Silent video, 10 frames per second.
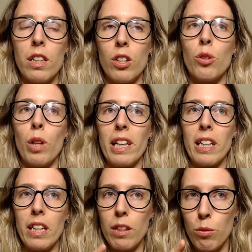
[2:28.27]
Like
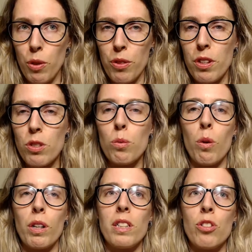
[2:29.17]
with this
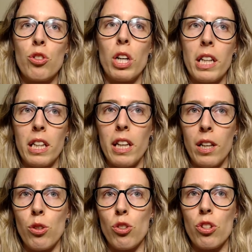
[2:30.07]
one, he's trying to get
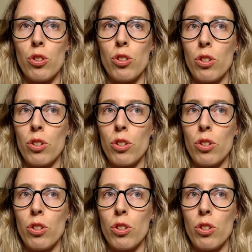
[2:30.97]
you to,